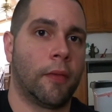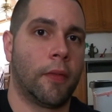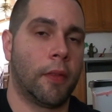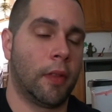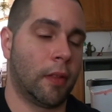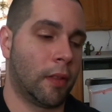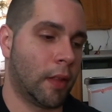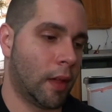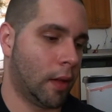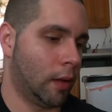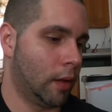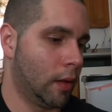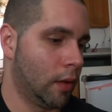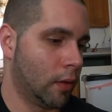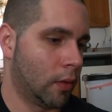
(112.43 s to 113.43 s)
for this
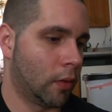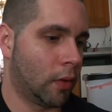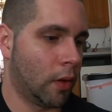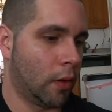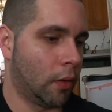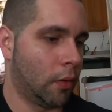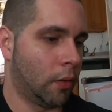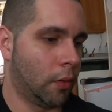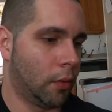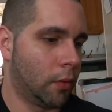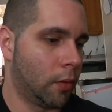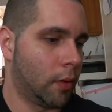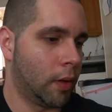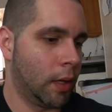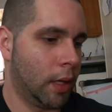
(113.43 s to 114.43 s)
thing. So
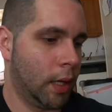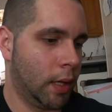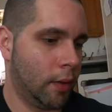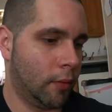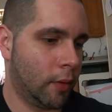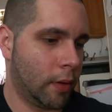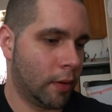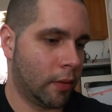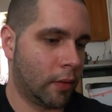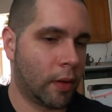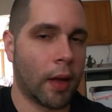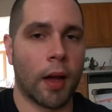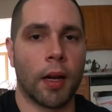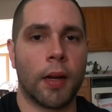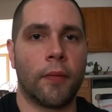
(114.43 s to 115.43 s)
it was
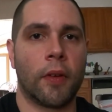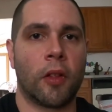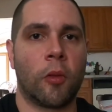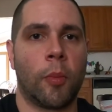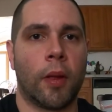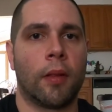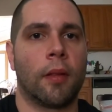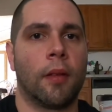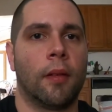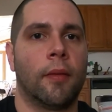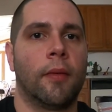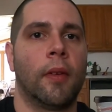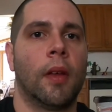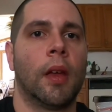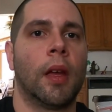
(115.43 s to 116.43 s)
kind of
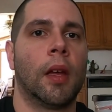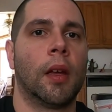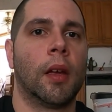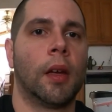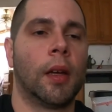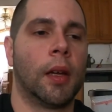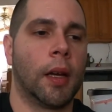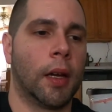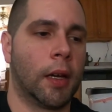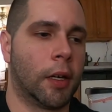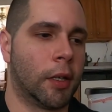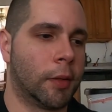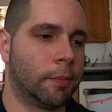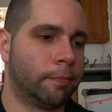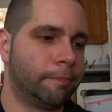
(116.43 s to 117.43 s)
expensive,
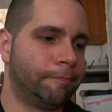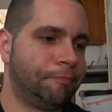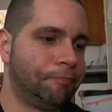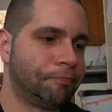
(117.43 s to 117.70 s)
but